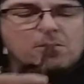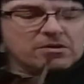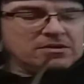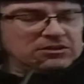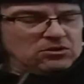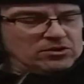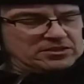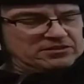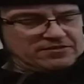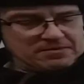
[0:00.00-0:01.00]
The lords
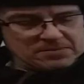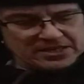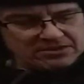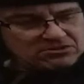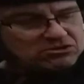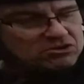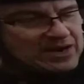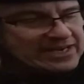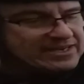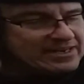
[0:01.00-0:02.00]
of political
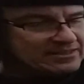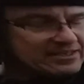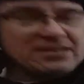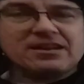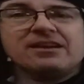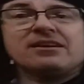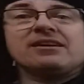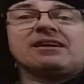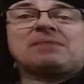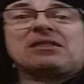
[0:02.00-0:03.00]
correctness. And
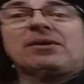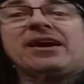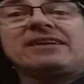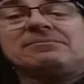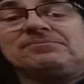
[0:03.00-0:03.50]
by the way,